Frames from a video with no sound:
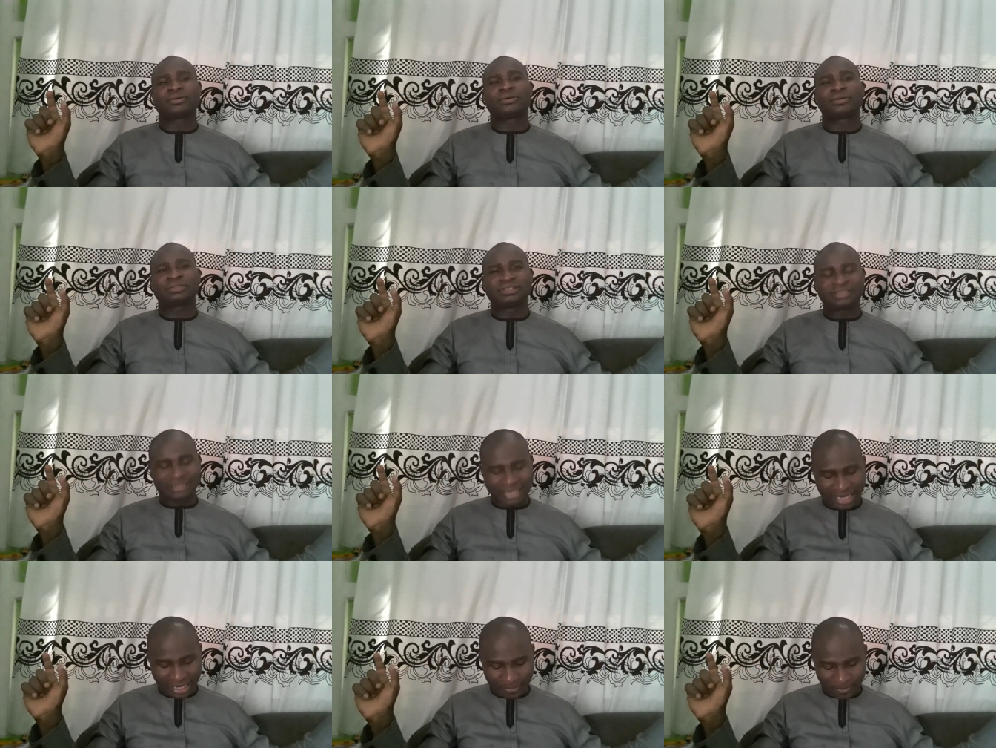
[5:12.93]
all the
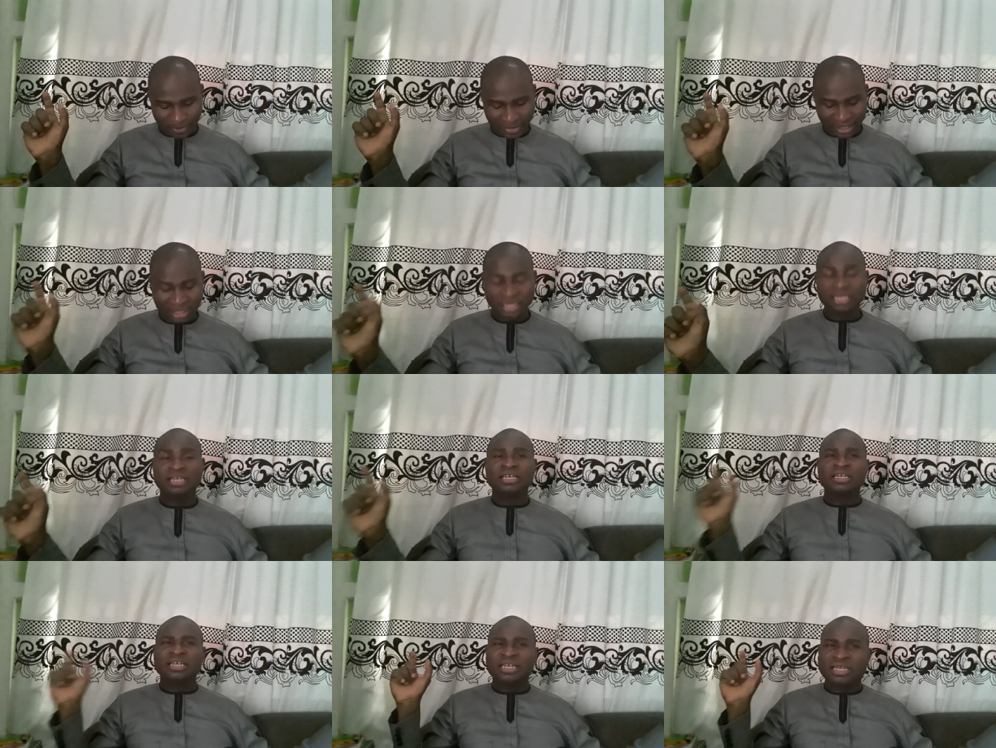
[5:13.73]
time.
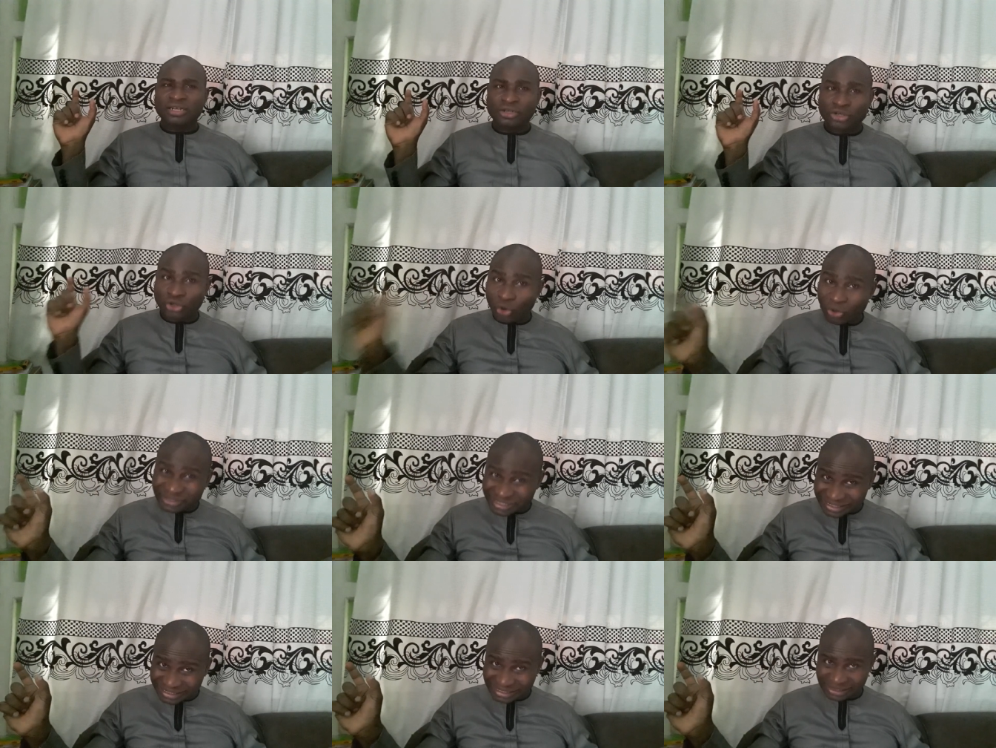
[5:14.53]
No
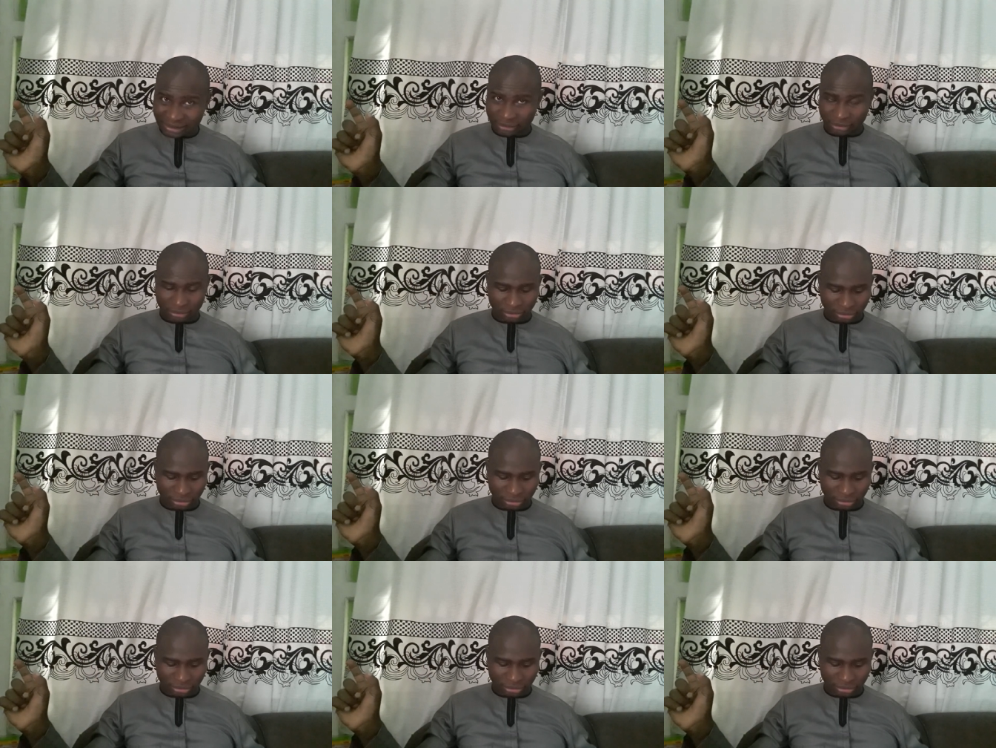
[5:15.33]
skill